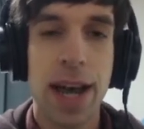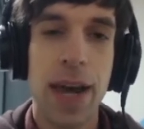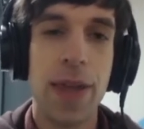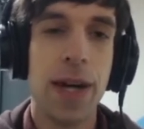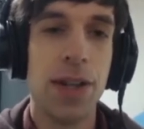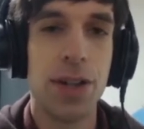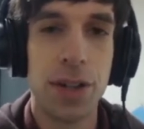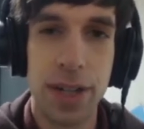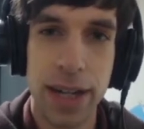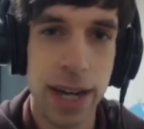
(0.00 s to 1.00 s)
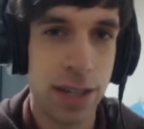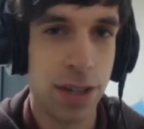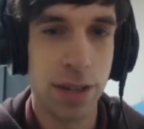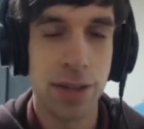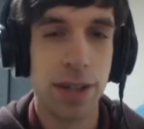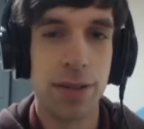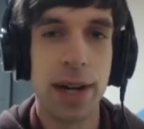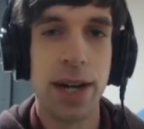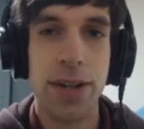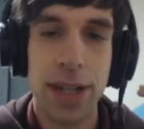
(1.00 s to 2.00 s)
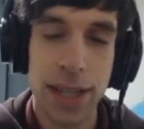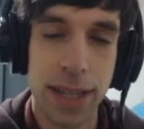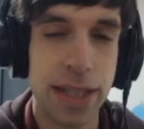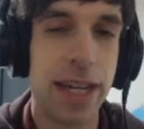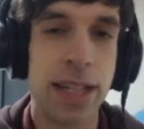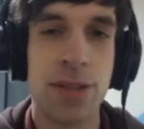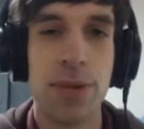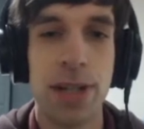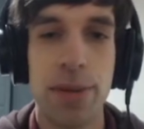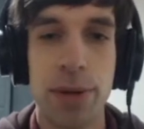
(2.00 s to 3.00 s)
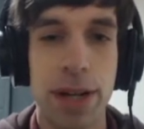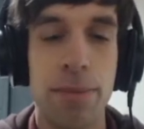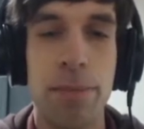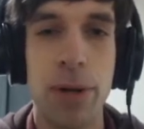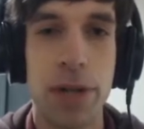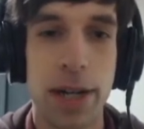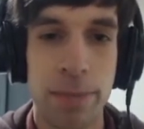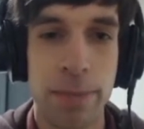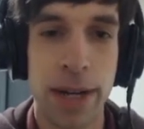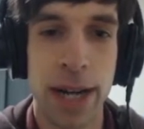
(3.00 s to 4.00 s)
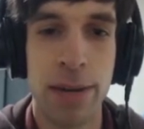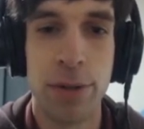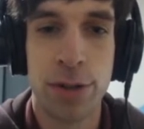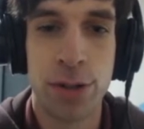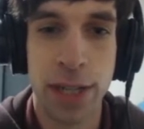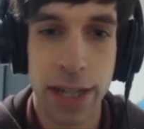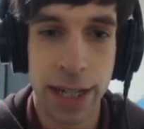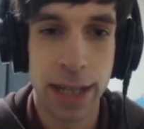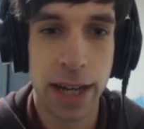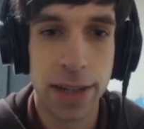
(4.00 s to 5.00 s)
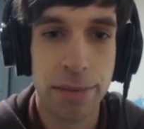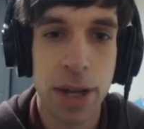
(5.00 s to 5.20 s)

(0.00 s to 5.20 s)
and then I'll learn the next alternate route, and then the next one, and we're going to build up my combo tree like that.